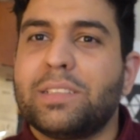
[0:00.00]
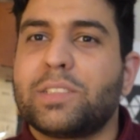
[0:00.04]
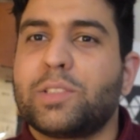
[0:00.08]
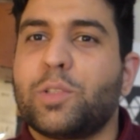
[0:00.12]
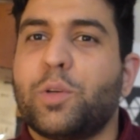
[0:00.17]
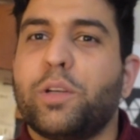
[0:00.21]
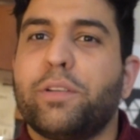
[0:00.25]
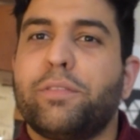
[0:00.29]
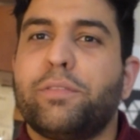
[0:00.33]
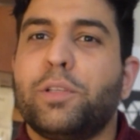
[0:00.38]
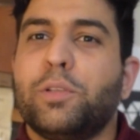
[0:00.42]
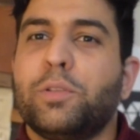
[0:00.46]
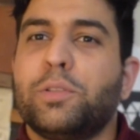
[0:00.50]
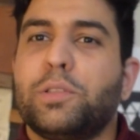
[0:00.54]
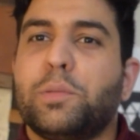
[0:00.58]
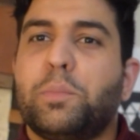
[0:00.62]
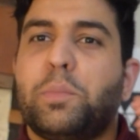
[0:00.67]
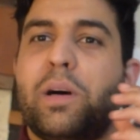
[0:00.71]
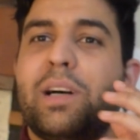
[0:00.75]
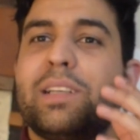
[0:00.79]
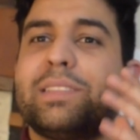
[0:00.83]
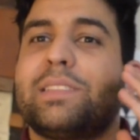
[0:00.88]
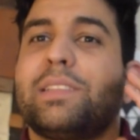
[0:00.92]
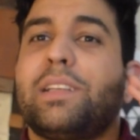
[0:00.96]
So if you
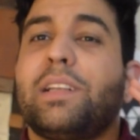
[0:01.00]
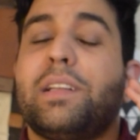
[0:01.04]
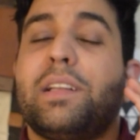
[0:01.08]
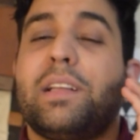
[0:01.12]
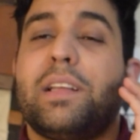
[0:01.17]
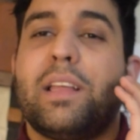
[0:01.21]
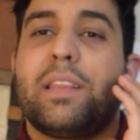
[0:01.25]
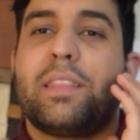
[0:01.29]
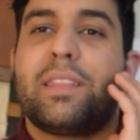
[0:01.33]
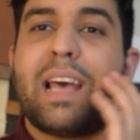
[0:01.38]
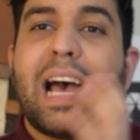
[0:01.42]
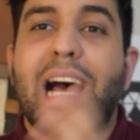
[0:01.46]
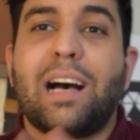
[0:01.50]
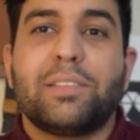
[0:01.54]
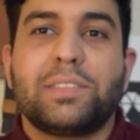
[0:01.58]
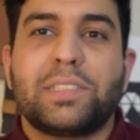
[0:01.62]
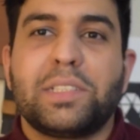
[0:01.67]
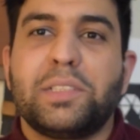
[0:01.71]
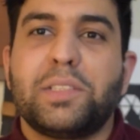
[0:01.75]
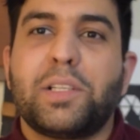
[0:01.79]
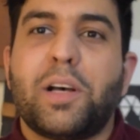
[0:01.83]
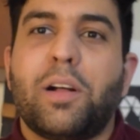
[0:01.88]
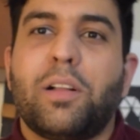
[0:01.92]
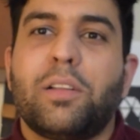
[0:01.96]
deposited
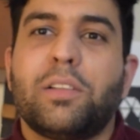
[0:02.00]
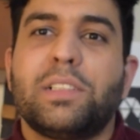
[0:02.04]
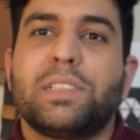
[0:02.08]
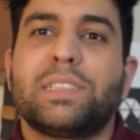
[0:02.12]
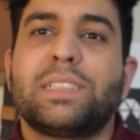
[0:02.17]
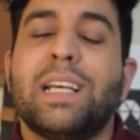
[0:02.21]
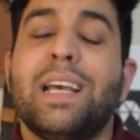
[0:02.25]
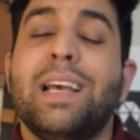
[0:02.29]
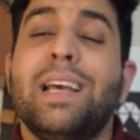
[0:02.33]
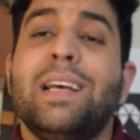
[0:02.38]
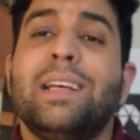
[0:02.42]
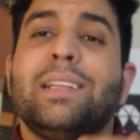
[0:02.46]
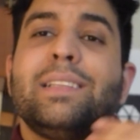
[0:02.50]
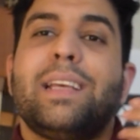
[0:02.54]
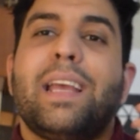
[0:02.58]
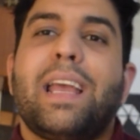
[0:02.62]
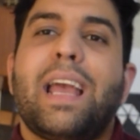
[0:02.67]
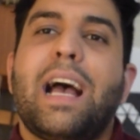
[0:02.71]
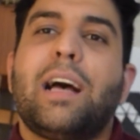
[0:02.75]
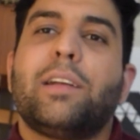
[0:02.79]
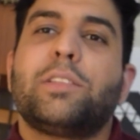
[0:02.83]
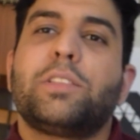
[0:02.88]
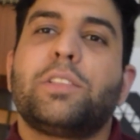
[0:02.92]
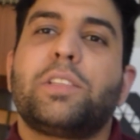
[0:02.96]
$1,000, they
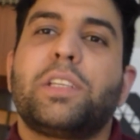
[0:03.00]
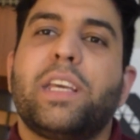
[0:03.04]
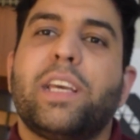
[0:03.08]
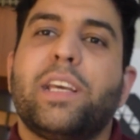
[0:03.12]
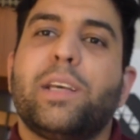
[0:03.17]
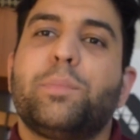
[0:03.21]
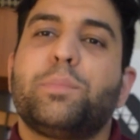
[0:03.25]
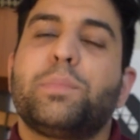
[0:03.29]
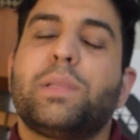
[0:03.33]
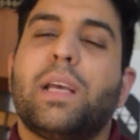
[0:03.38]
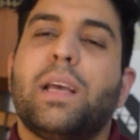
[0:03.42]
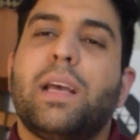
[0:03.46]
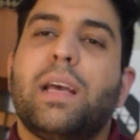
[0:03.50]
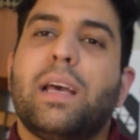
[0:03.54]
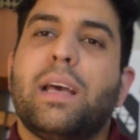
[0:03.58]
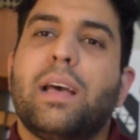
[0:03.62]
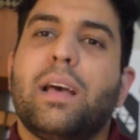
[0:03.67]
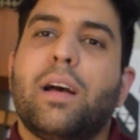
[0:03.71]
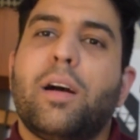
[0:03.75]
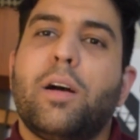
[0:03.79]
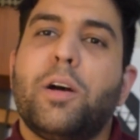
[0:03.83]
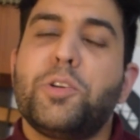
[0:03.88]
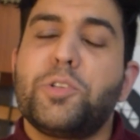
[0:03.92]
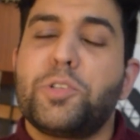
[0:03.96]
had to keep
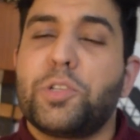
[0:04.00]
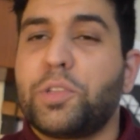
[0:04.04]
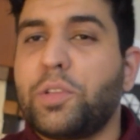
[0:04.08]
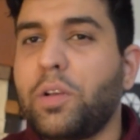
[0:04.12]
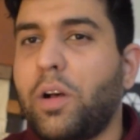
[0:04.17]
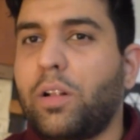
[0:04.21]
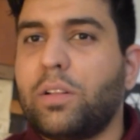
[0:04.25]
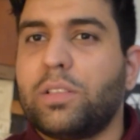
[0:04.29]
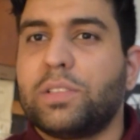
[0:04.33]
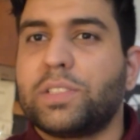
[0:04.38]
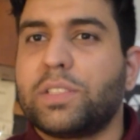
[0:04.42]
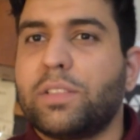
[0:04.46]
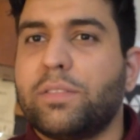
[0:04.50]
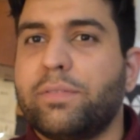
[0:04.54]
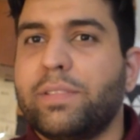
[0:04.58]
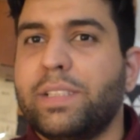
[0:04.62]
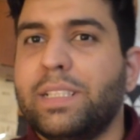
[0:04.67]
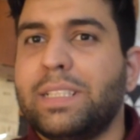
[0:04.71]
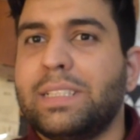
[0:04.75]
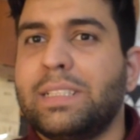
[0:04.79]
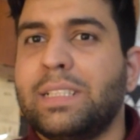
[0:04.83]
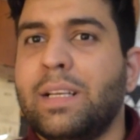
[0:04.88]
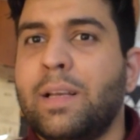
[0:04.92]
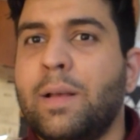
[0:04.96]
$100 of
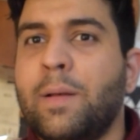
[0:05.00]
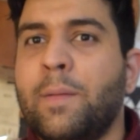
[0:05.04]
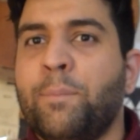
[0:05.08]
it.